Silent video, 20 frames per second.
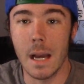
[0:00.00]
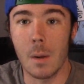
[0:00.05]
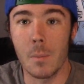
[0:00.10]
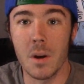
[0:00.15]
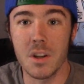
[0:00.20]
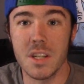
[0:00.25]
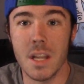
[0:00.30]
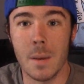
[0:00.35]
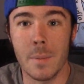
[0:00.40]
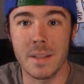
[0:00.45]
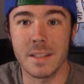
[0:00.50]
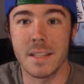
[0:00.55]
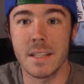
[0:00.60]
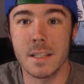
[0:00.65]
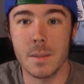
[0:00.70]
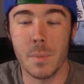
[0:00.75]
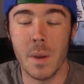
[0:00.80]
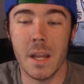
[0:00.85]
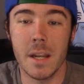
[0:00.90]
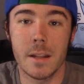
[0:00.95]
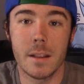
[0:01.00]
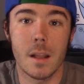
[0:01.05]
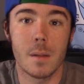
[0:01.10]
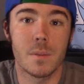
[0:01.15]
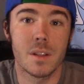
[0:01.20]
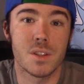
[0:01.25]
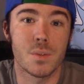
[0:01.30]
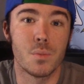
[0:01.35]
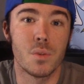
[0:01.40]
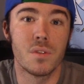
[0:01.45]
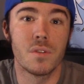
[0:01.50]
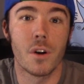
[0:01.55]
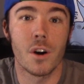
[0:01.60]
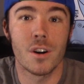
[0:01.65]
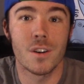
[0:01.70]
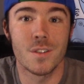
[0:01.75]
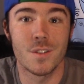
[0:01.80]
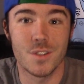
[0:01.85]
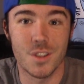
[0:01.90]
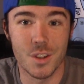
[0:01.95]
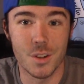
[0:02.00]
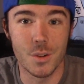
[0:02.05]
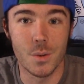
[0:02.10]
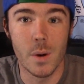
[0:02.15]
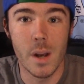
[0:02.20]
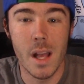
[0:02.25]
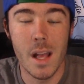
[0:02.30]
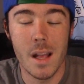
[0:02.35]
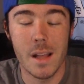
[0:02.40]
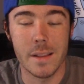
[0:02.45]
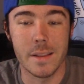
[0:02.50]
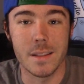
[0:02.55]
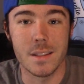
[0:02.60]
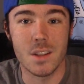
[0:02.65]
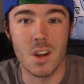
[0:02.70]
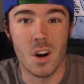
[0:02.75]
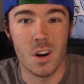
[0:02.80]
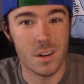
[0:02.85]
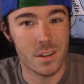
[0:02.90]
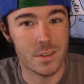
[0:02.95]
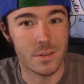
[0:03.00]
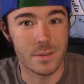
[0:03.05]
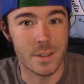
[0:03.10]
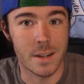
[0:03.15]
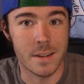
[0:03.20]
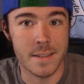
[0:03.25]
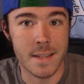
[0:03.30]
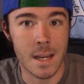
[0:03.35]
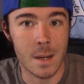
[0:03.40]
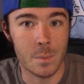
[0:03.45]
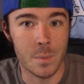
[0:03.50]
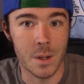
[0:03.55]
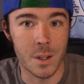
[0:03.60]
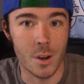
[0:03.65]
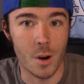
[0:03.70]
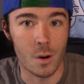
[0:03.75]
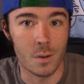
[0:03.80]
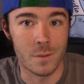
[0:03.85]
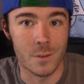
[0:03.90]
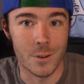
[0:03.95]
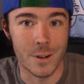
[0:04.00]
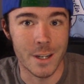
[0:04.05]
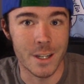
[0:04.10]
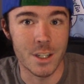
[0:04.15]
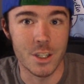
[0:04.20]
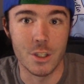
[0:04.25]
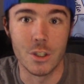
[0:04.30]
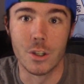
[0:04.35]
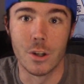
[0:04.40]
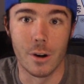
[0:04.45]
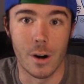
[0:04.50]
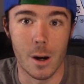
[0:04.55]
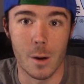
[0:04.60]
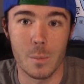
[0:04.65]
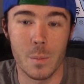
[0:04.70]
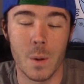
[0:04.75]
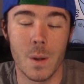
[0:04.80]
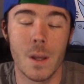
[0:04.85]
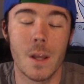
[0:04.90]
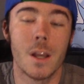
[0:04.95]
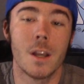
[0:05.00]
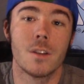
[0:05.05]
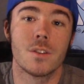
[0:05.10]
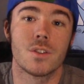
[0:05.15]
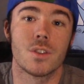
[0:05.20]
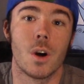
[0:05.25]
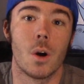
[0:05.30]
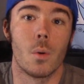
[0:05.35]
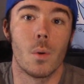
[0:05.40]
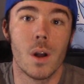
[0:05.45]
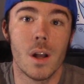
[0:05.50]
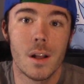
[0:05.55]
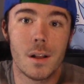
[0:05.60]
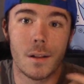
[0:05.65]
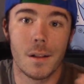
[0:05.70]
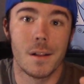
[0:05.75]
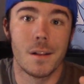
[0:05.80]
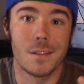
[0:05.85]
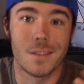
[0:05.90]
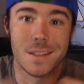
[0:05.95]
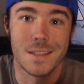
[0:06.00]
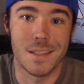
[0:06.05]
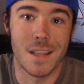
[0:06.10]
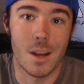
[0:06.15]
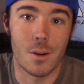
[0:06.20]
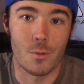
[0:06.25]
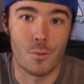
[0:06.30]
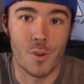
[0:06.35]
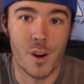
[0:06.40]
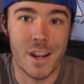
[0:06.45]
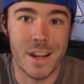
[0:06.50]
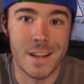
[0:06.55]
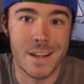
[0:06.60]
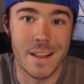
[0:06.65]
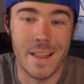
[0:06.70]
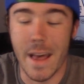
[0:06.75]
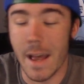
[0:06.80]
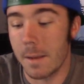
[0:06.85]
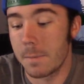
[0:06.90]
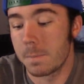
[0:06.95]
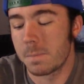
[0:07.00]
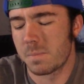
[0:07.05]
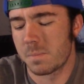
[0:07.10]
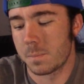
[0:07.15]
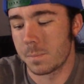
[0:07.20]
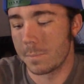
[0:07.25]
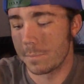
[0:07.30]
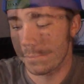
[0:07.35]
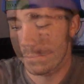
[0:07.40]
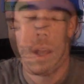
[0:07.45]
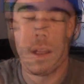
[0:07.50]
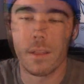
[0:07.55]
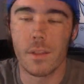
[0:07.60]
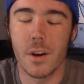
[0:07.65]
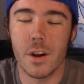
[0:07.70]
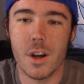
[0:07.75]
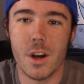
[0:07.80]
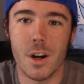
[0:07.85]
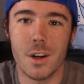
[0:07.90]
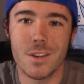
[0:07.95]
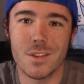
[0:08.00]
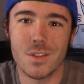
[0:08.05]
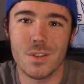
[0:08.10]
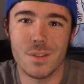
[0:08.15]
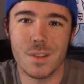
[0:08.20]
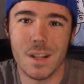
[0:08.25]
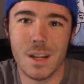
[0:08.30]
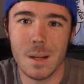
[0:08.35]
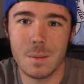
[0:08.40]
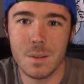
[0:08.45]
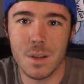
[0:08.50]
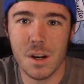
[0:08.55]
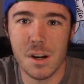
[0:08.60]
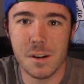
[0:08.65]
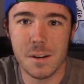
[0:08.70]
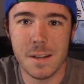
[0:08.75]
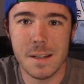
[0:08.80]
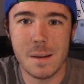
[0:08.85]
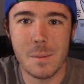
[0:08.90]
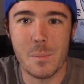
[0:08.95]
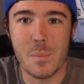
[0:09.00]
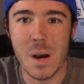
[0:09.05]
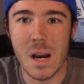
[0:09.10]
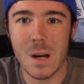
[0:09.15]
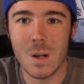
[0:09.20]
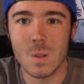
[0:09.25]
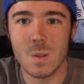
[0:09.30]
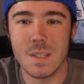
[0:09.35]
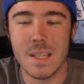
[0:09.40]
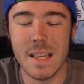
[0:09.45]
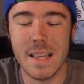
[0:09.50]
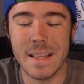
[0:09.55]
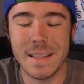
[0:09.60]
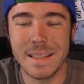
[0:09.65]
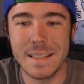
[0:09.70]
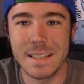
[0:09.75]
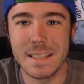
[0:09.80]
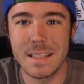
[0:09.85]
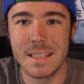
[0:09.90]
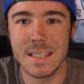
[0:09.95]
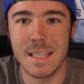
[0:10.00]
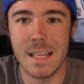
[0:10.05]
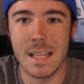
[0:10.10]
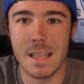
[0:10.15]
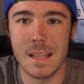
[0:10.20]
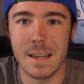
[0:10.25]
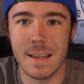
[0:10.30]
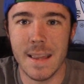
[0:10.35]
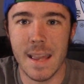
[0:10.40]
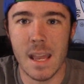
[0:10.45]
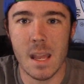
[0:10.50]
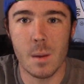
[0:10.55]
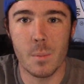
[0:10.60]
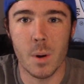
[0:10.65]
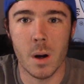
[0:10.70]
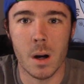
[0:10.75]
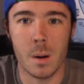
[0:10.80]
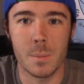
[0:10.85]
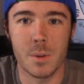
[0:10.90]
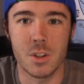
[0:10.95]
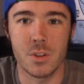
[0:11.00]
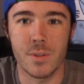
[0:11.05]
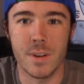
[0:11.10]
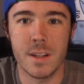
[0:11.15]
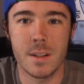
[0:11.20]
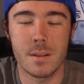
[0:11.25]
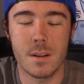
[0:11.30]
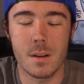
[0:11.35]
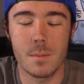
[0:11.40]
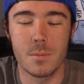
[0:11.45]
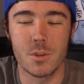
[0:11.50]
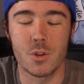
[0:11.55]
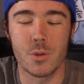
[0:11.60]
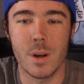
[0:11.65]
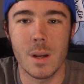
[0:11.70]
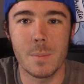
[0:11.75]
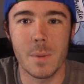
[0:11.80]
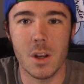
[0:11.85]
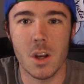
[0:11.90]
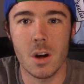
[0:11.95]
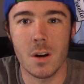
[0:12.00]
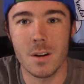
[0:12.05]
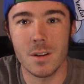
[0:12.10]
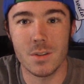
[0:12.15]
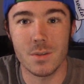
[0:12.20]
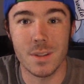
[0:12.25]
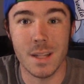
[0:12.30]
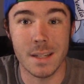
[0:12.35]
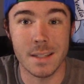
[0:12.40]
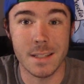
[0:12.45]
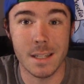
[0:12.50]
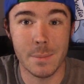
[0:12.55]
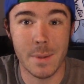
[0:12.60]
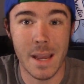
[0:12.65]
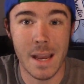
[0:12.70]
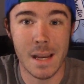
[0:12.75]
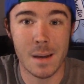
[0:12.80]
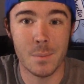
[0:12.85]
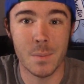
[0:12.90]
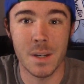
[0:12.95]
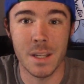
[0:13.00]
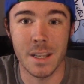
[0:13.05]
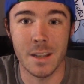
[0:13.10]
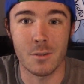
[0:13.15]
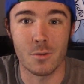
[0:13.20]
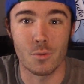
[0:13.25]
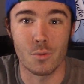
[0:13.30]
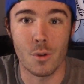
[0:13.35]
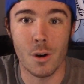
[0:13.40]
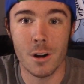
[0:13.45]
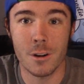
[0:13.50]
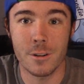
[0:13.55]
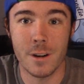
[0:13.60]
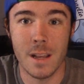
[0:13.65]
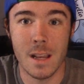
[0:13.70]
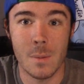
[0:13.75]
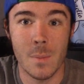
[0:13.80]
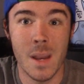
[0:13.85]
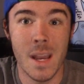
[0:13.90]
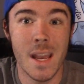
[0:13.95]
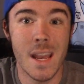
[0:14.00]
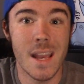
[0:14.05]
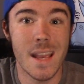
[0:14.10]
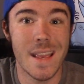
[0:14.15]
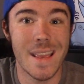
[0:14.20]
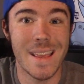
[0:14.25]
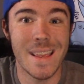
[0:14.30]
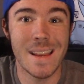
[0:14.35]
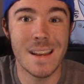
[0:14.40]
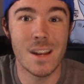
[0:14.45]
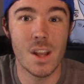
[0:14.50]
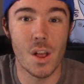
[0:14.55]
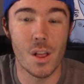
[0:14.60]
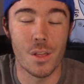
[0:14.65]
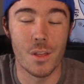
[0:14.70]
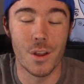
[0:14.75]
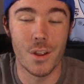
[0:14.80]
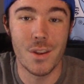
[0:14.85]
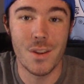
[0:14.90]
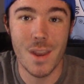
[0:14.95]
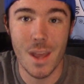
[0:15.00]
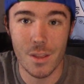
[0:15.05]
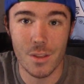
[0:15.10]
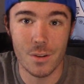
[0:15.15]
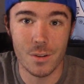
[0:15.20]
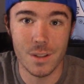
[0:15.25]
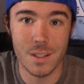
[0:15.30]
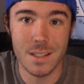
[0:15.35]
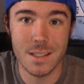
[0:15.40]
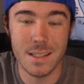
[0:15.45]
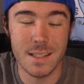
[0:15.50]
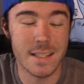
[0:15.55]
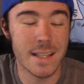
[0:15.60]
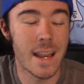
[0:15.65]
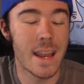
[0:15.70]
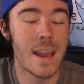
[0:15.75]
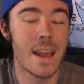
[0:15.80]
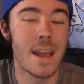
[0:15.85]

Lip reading: much I'm anticipating them. Let's move on to this concert that is happening over in Europe. So let's get right into that. The concert that I'm talking about is the K-pop Dream concert that is going to be happening in Rotterdam in the Netherlands.